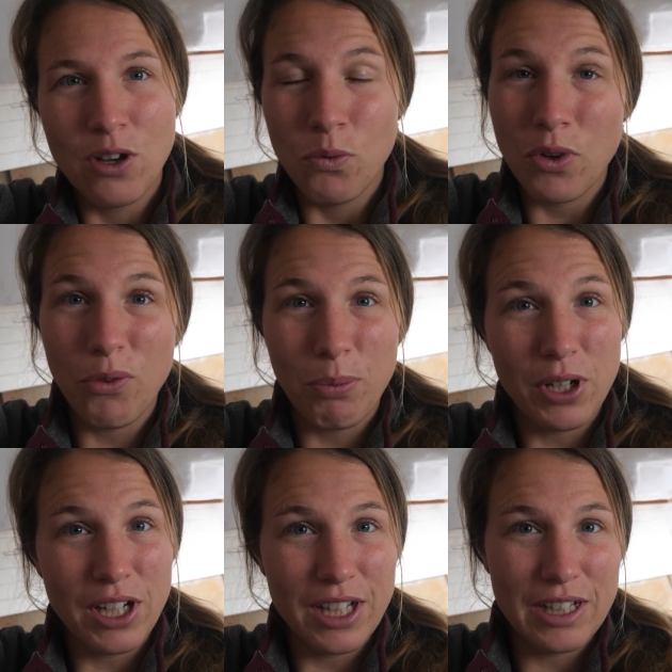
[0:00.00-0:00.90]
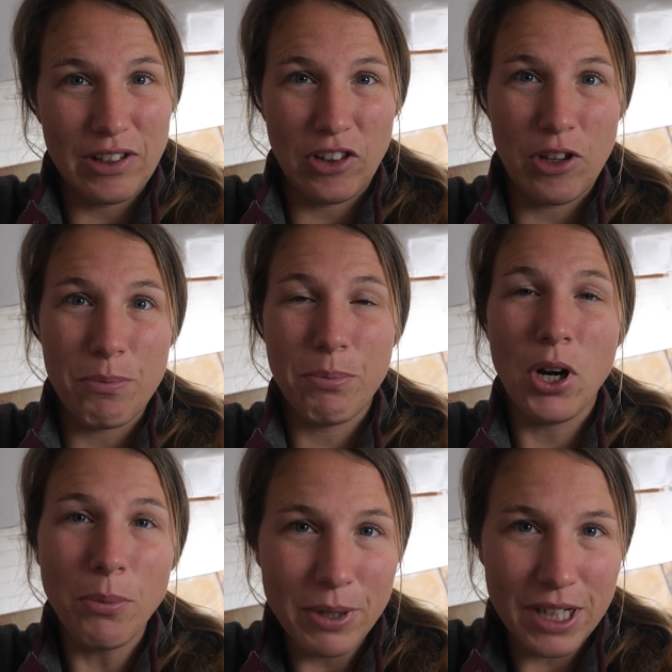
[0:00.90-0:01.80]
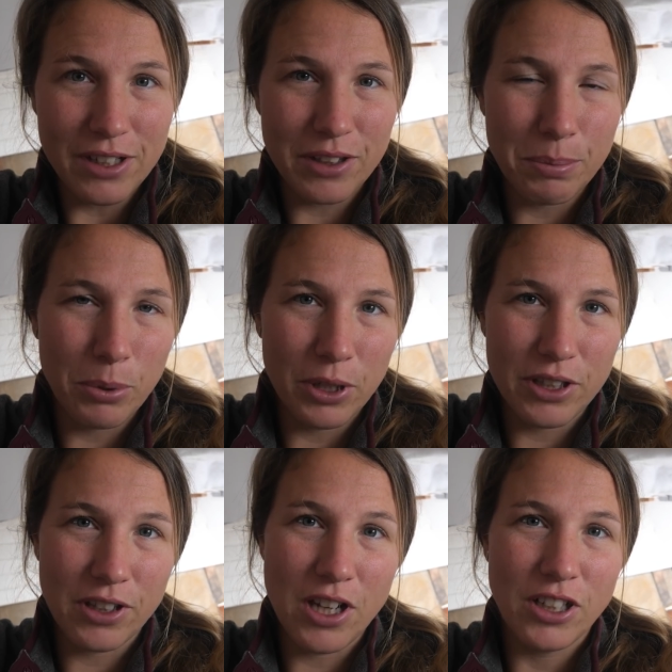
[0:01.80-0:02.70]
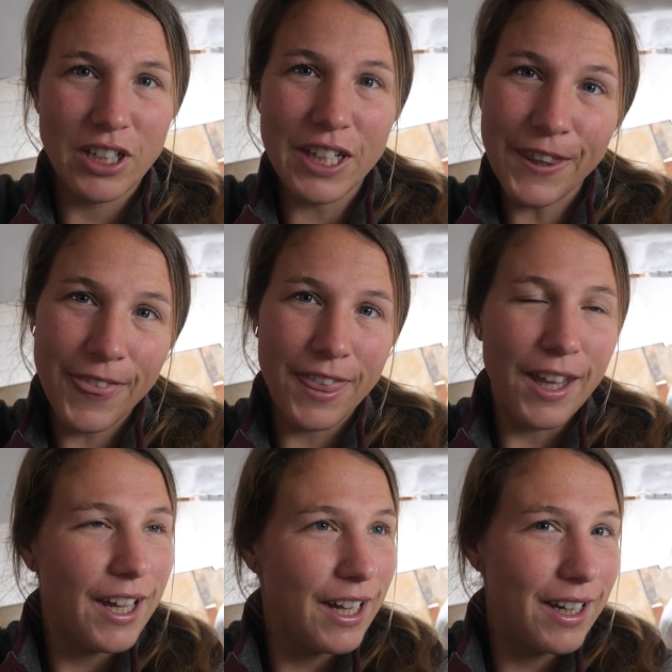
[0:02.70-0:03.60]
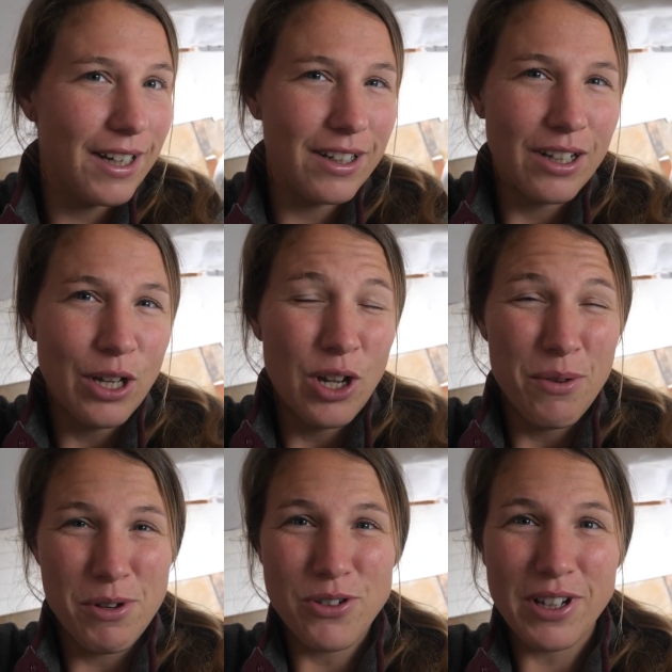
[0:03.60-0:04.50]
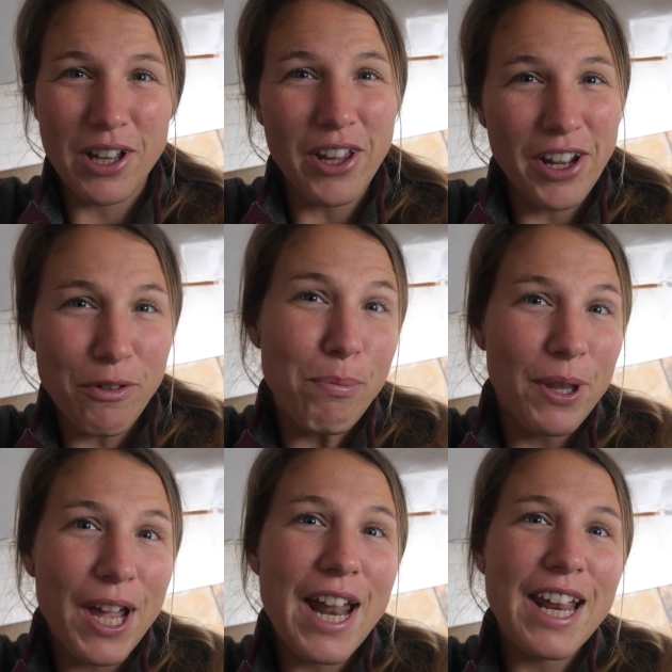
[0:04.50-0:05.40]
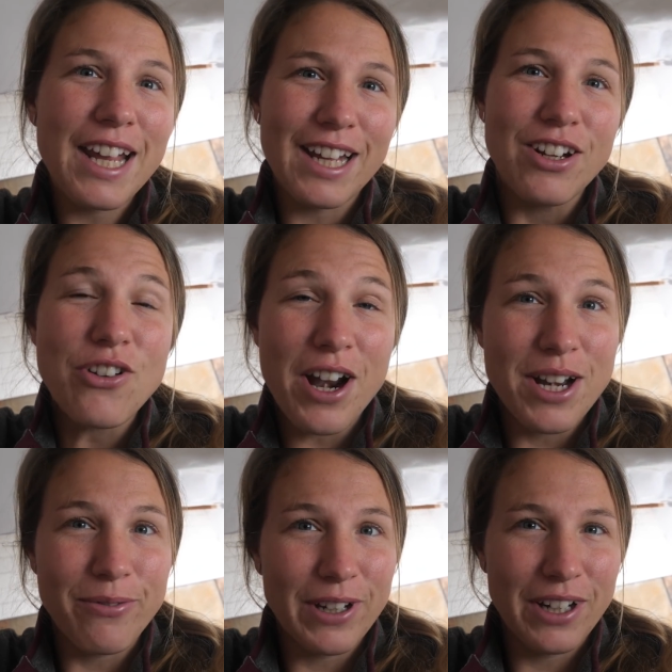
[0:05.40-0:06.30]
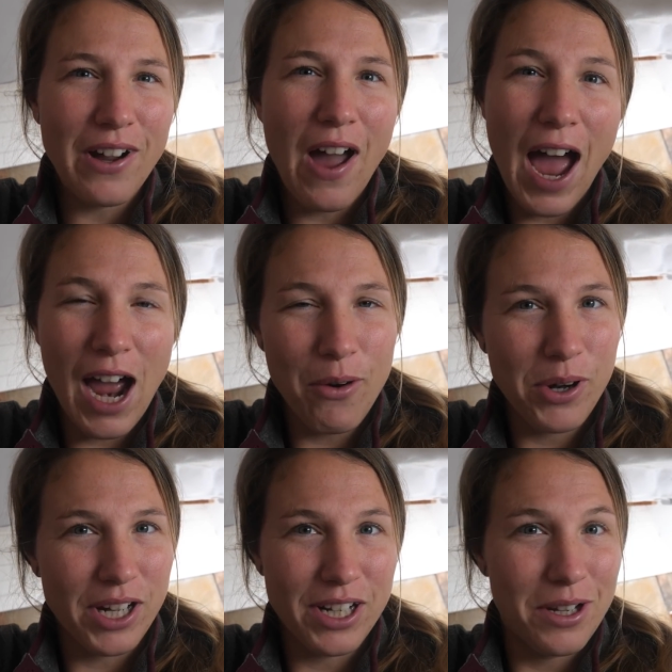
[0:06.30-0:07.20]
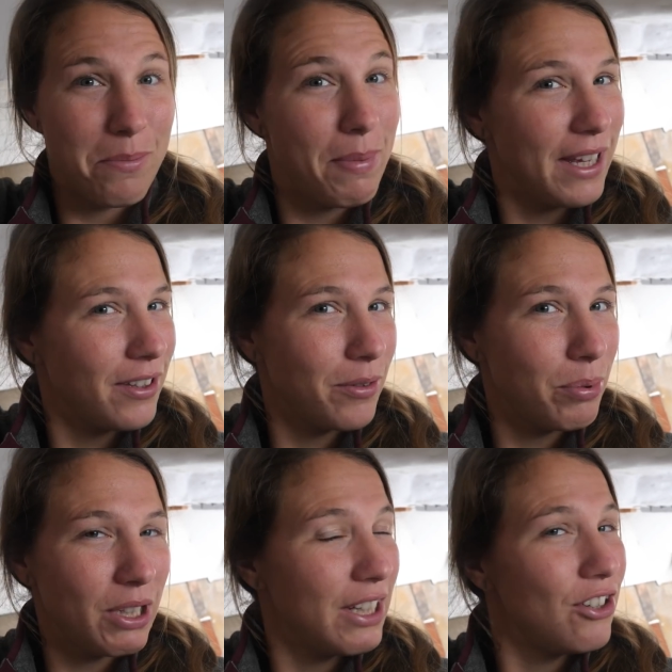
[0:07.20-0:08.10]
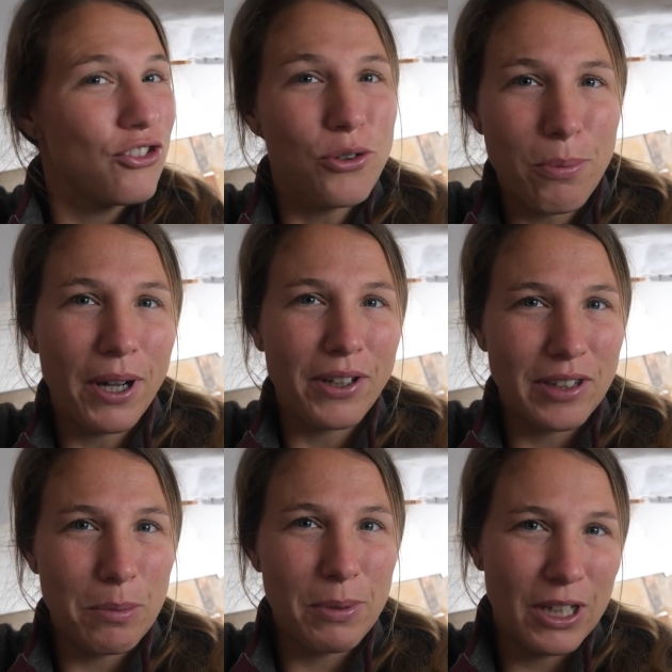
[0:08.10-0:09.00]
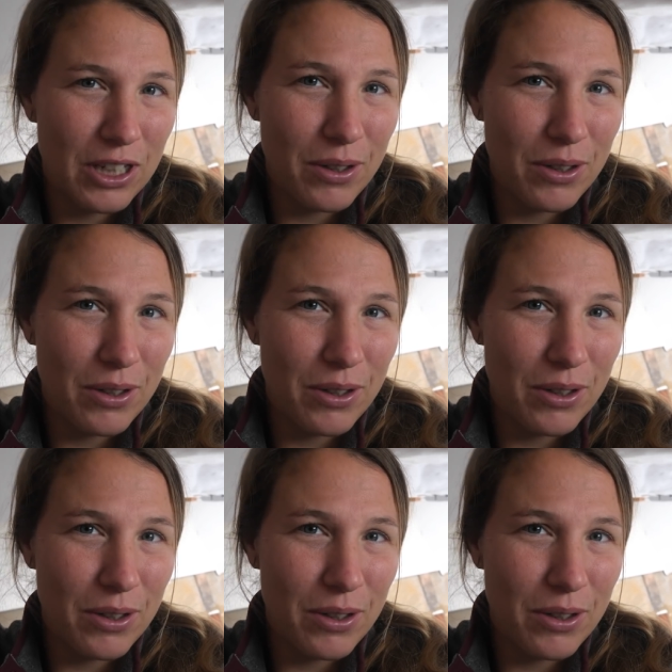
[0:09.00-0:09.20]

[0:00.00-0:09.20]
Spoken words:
We've put in some permanent supports underneath and been doing a lot of planning and trying to figure out how we're gonna best put in 2 bunks up here.